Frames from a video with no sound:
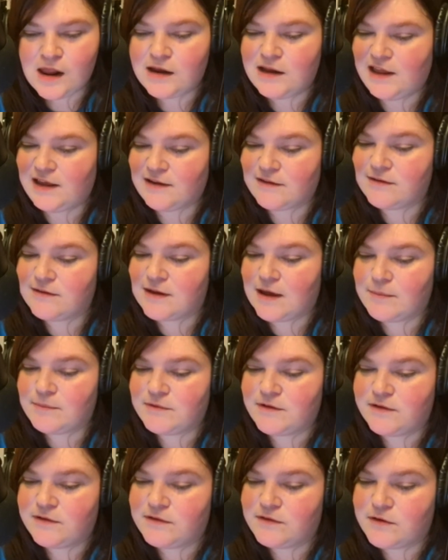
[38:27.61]

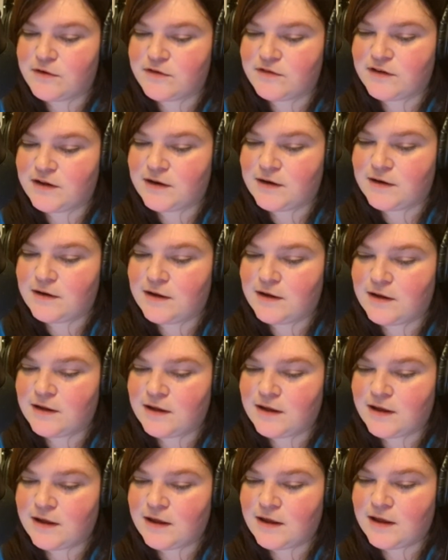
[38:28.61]
Except certain,
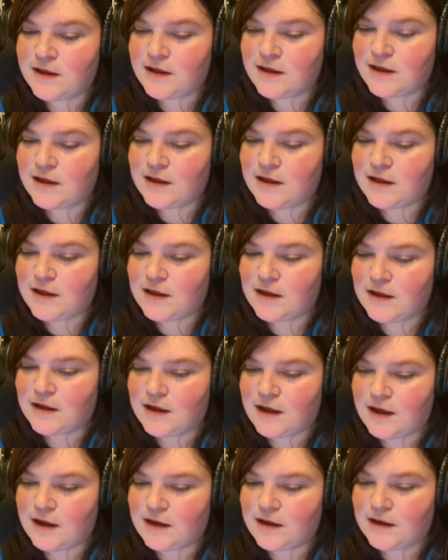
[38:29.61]

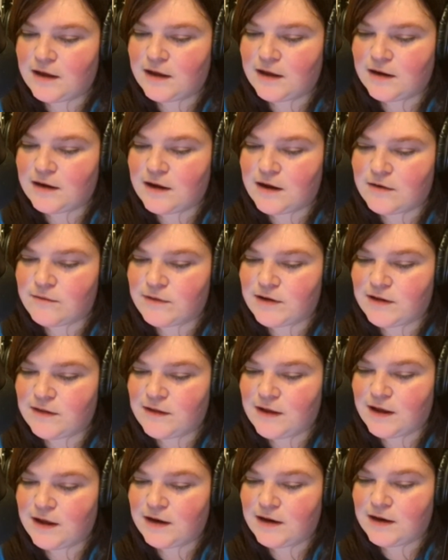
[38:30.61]
I cannot read
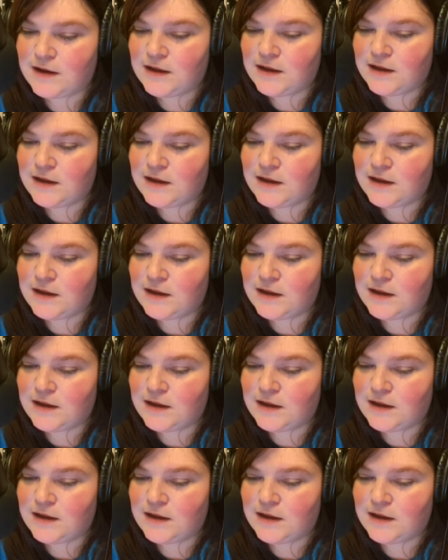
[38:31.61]
that,